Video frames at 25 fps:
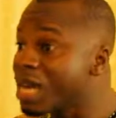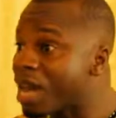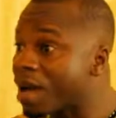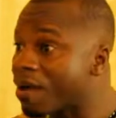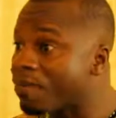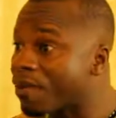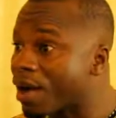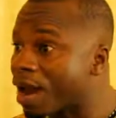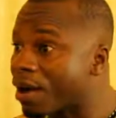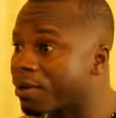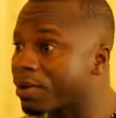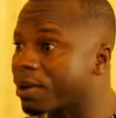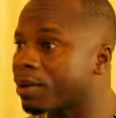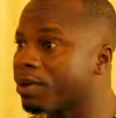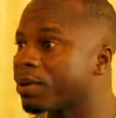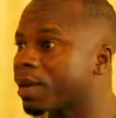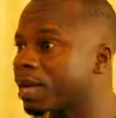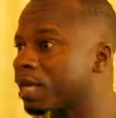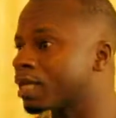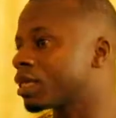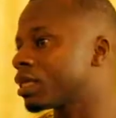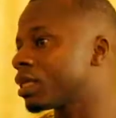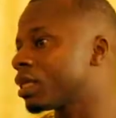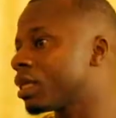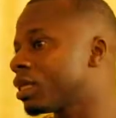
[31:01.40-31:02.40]
never
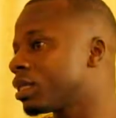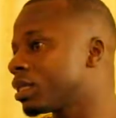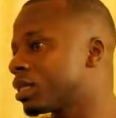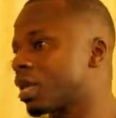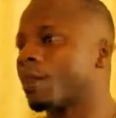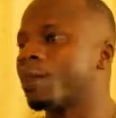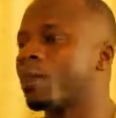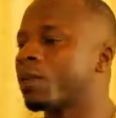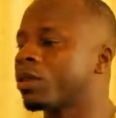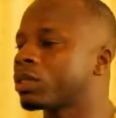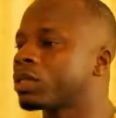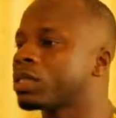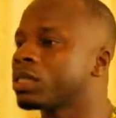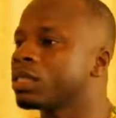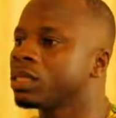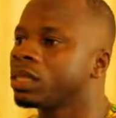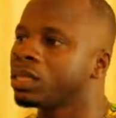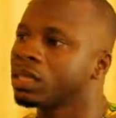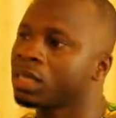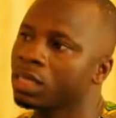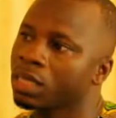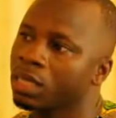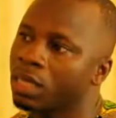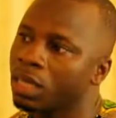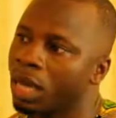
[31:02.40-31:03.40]
regret
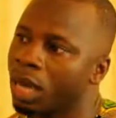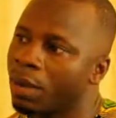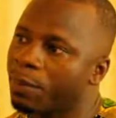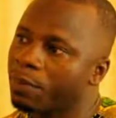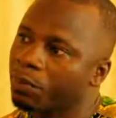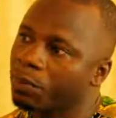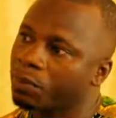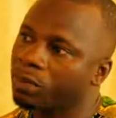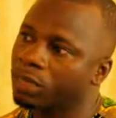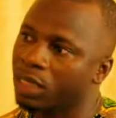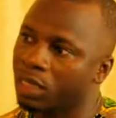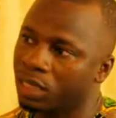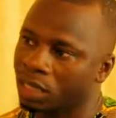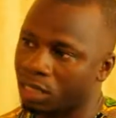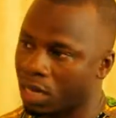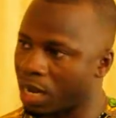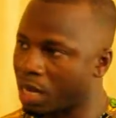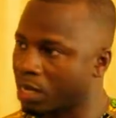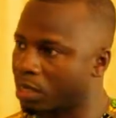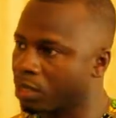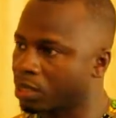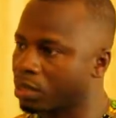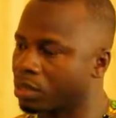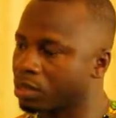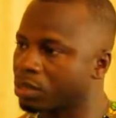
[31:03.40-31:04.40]
supporting a project
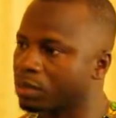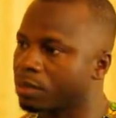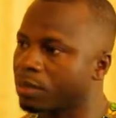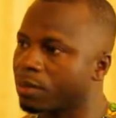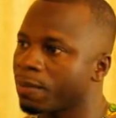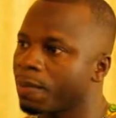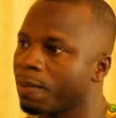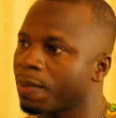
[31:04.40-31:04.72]
like this.